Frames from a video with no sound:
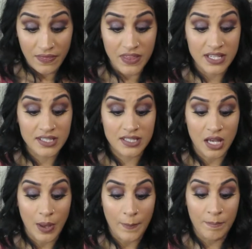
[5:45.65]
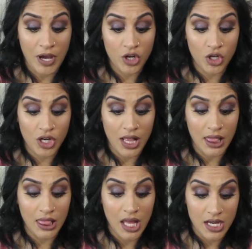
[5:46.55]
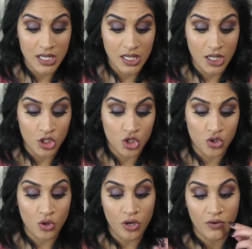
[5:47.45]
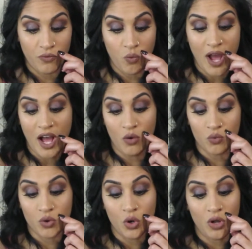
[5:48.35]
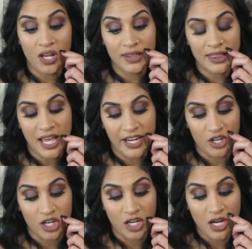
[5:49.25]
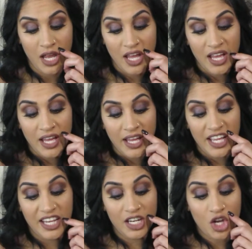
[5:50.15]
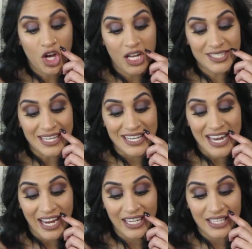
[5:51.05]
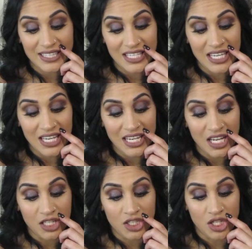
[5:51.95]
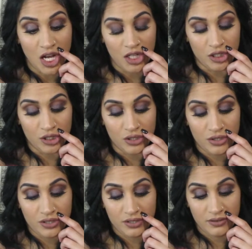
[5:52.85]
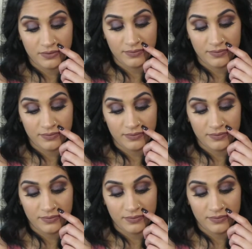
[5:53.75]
this Butter London Stroke of Wow roll-on liner, it costs $19.